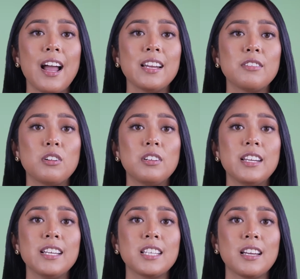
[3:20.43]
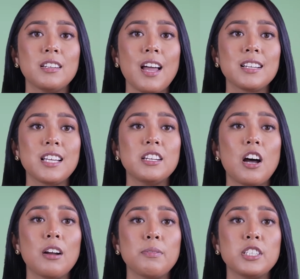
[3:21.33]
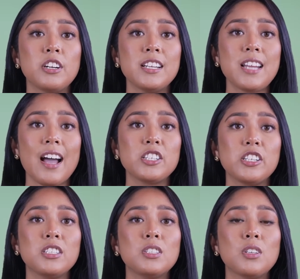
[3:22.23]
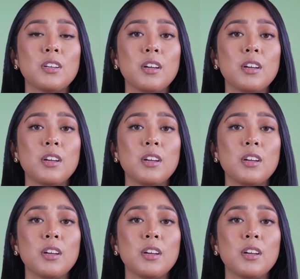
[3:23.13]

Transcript: and ability to conduct anonymous transactions,